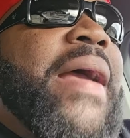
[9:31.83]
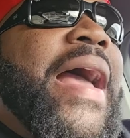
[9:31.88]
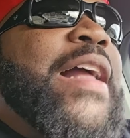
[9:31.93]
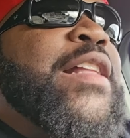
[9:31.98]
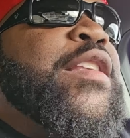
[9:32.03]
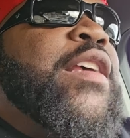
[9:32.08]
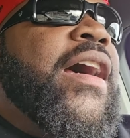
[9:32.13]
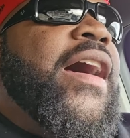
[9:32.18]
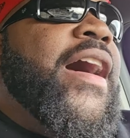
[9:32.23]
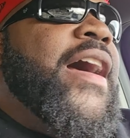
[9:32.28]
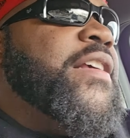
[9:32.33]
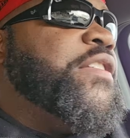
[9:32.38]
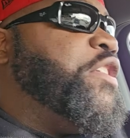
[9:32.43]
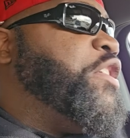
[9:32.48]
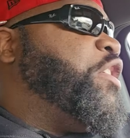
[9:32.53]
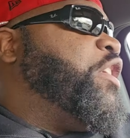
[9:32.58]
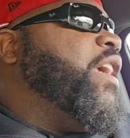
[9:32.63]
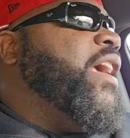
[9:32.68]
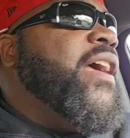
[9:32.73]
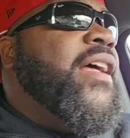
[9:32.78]
back to us.
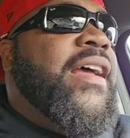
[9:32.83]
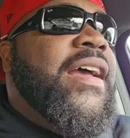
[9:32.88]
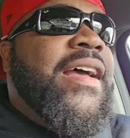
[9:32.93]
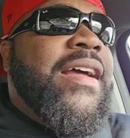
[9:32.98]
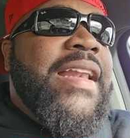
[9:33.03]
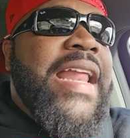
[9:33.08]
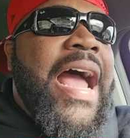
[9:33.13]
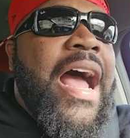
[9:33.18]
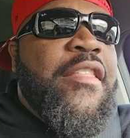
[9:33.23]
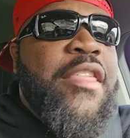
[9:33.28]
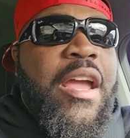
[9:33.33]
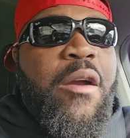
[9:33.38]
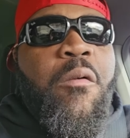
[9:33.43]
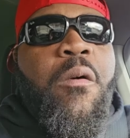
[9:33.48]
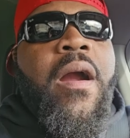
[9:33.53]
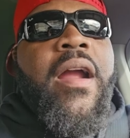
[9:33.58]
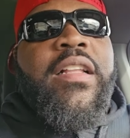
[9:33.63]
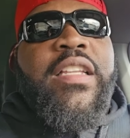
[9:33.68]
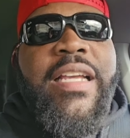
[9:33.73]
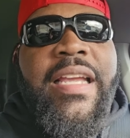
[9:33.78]
Shit, now they
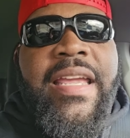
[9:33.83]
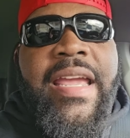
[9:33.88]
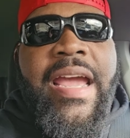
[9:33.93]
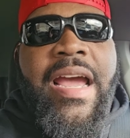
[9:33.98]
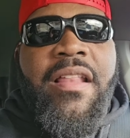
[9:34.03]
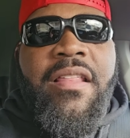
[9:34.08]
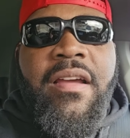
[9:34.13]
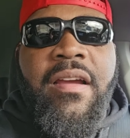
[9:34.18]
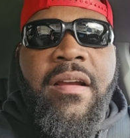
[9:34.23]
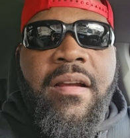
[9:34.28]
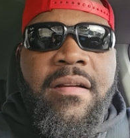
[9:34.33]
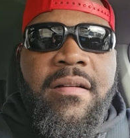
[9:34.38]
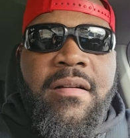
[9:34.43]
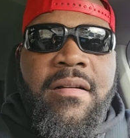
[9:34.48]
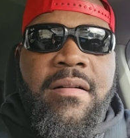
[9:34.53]
work together.